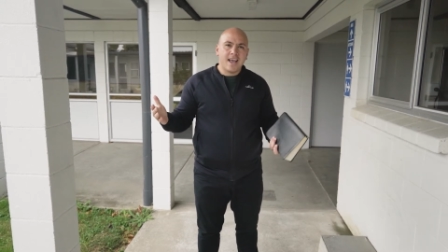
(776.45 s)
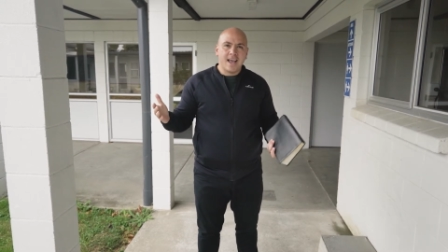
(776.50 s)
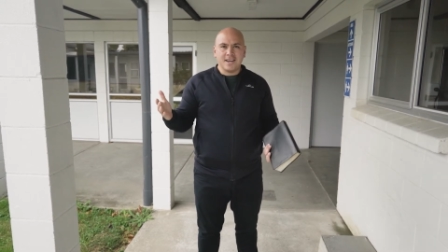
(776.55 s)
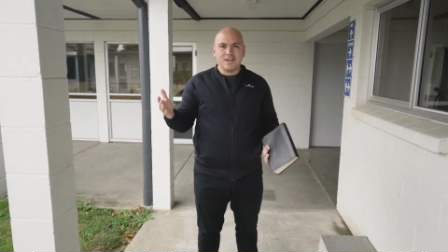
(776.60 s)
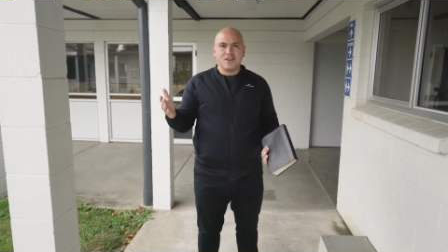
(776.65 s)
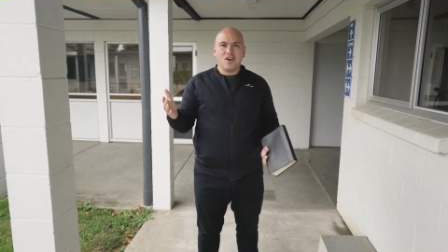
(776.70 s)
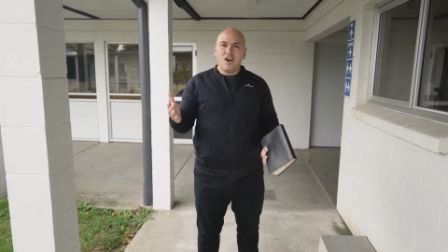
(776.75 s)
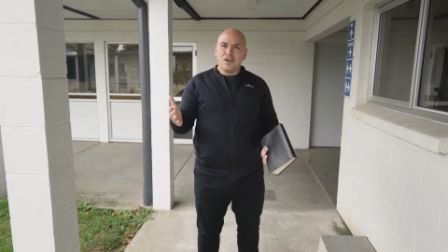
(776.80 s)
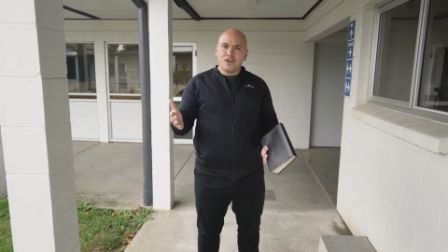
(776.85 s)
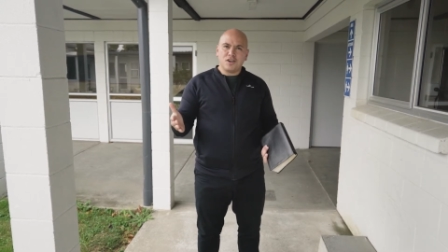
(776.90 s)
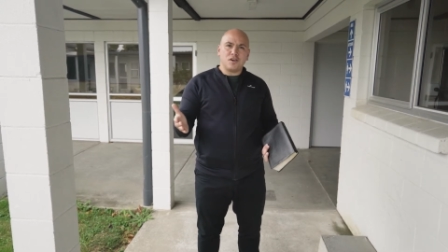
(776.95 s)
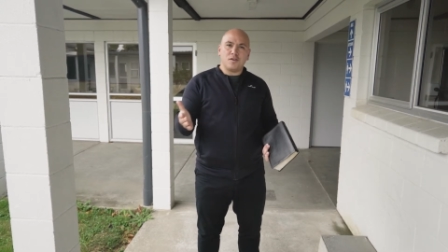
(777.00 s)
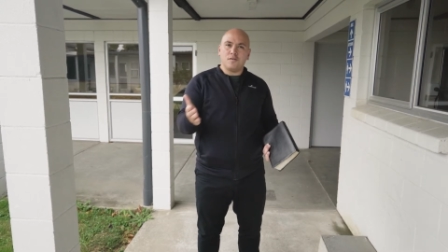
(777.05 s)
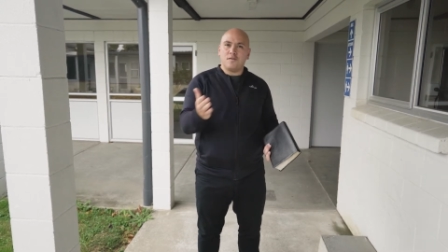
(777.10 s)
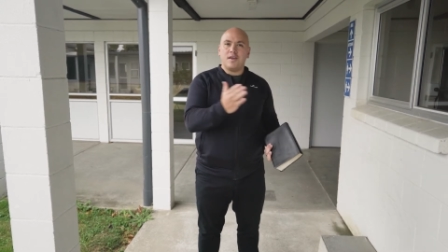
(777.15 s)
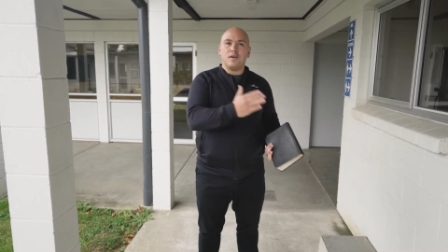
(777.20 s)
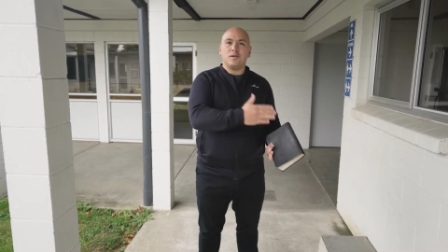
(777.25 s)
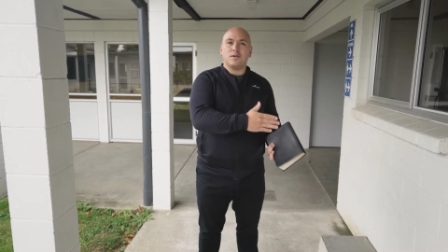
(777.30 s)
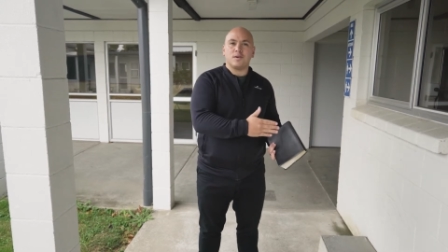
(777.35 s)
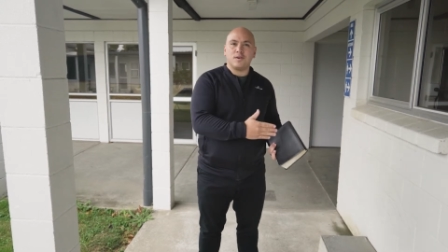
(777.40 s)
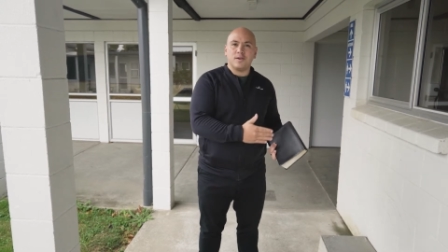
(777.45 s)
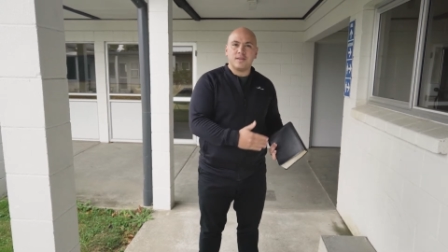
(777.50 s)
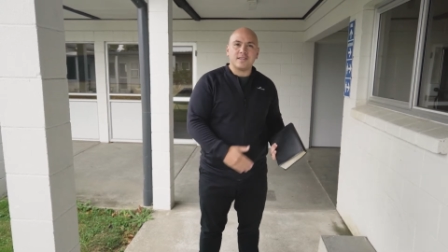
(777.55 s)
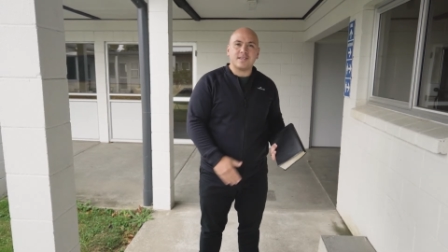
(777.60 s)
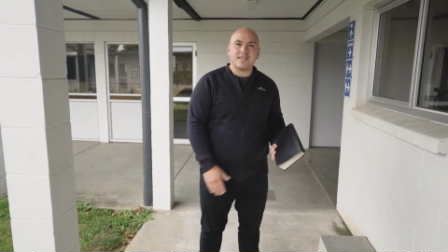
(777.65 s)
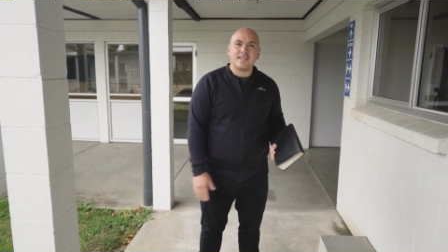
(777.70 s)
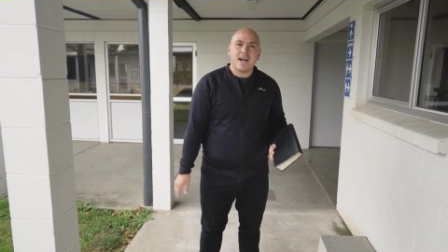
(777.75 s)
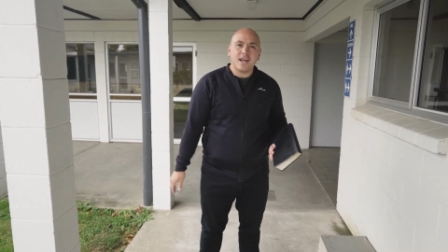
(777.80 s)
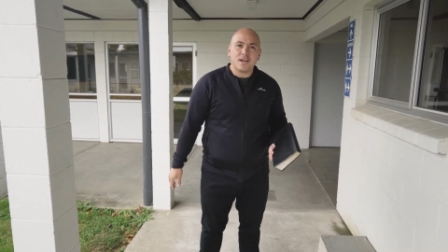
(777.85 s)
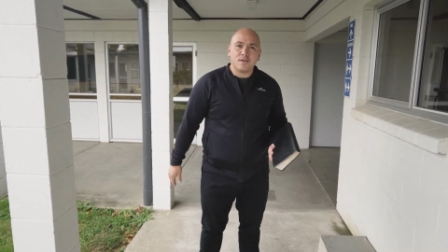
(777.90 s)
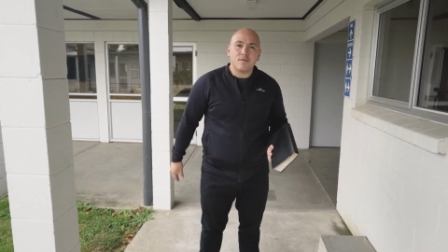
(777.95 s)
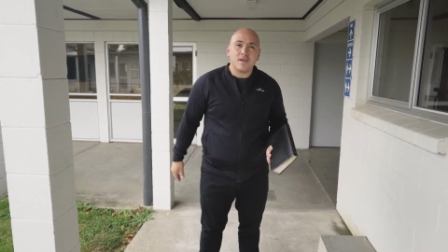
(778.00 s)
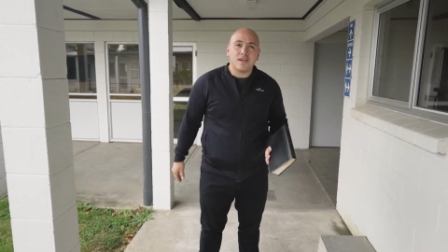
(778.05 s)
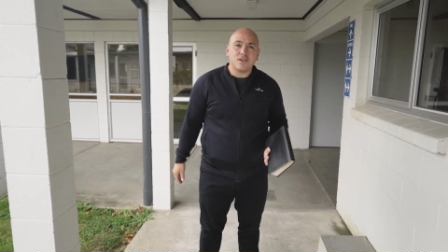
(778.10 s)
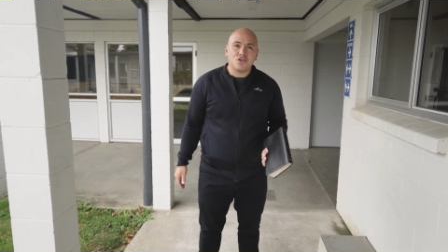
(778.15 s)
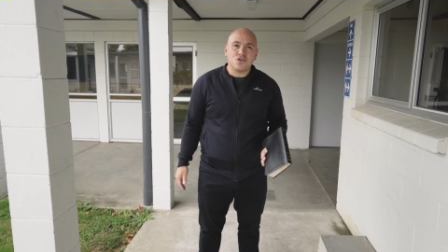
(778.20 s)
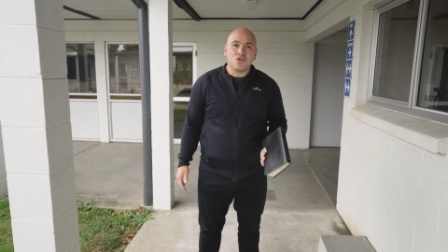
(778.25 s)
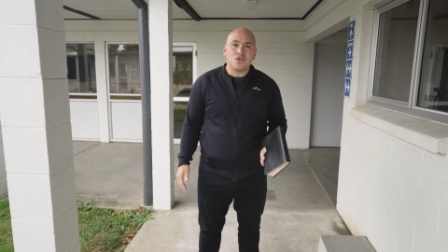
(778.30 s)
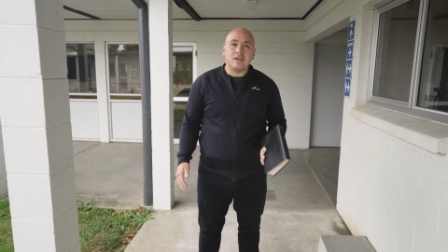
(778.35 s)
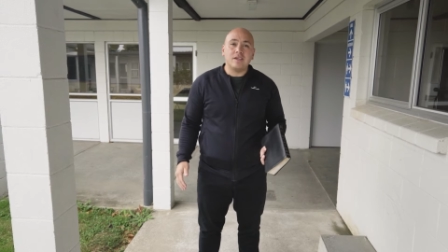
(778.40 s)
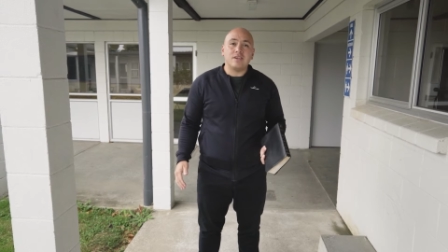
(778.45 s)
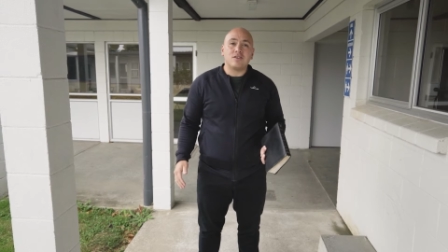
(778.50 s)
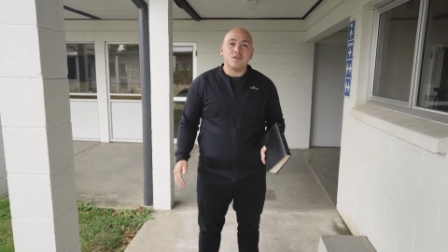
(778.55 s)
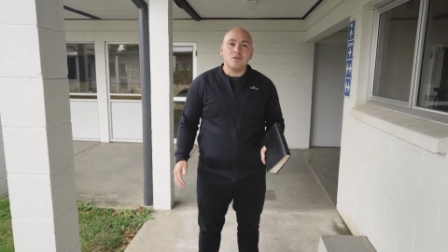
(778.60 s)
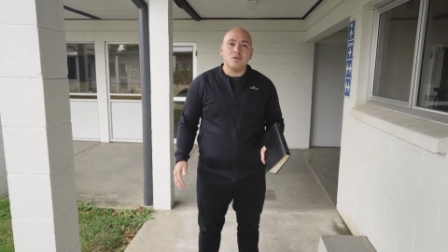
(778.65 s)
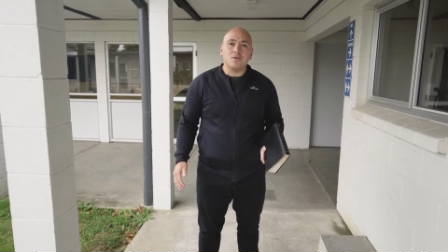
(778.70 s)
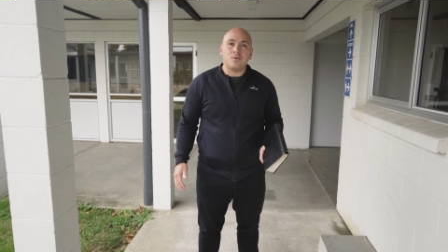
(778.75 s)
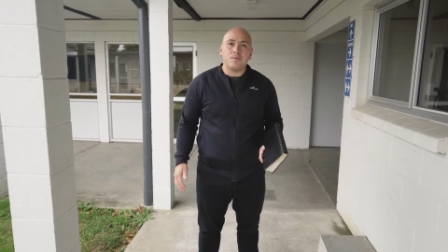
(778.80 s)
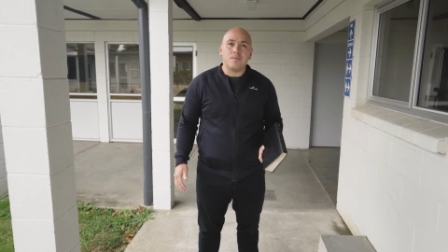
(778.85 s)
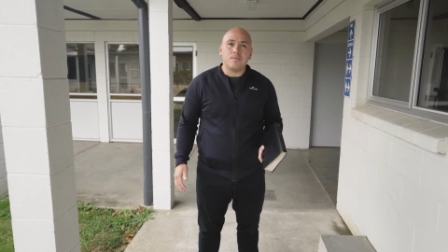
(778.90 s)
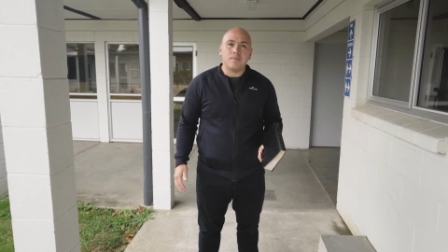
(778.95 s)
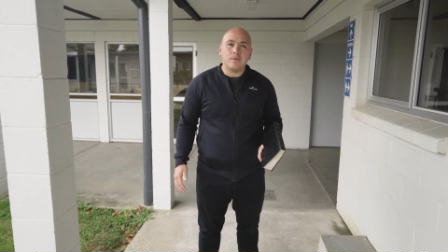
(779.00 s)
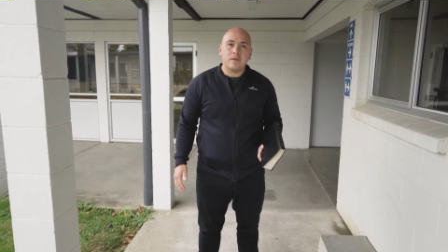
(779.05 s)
and God could have healed her at the start of that journey too.